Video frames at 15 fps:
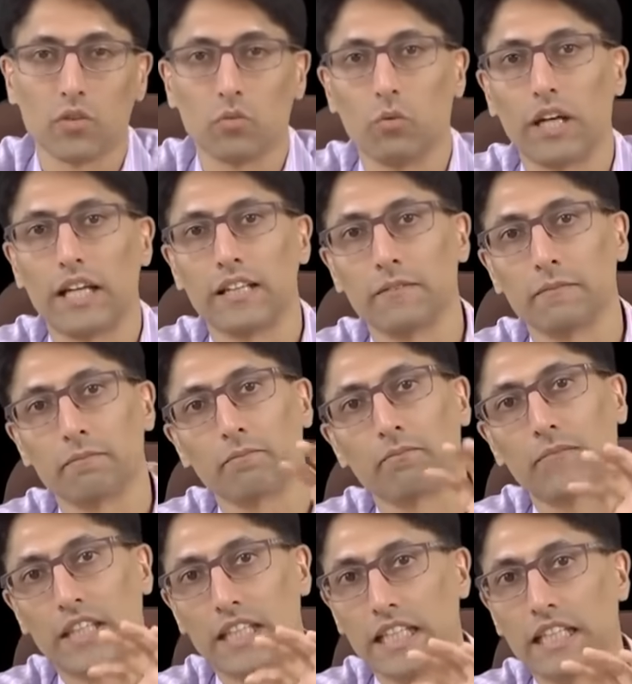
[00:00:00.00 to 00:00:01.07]
when
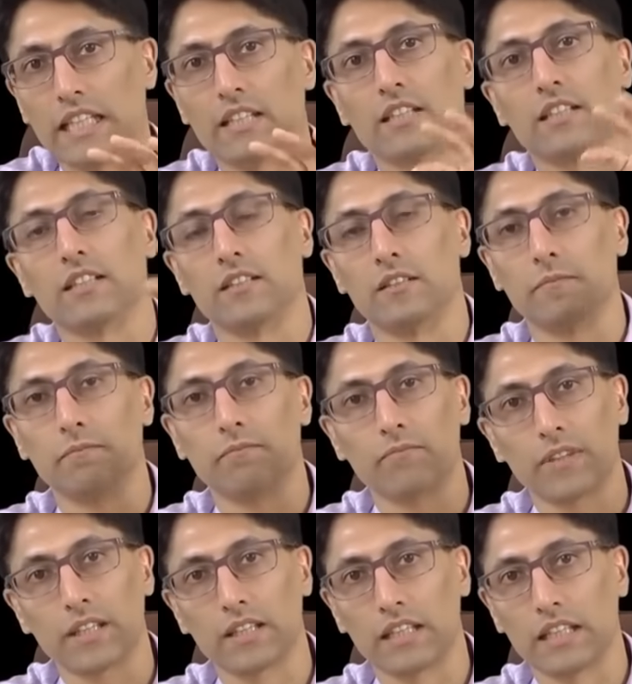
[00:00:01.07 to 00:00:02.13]
the
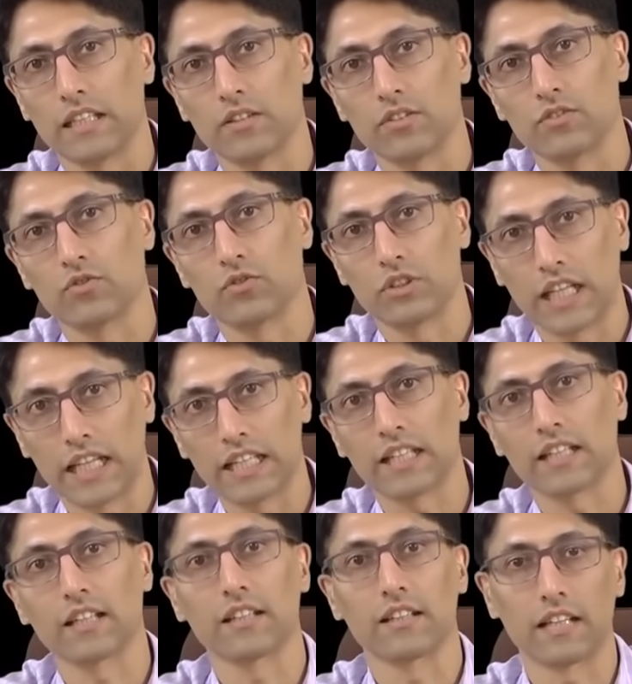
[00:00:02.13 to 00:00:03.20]

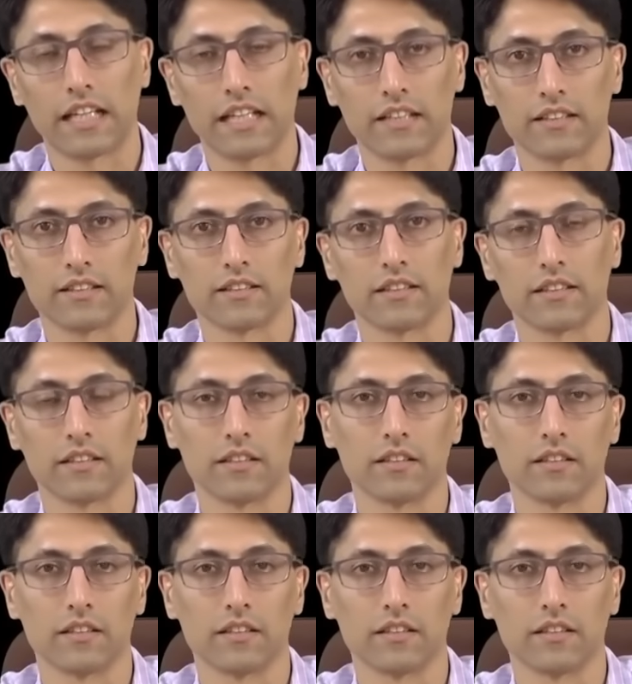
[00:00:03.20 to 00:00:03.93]
Judaic and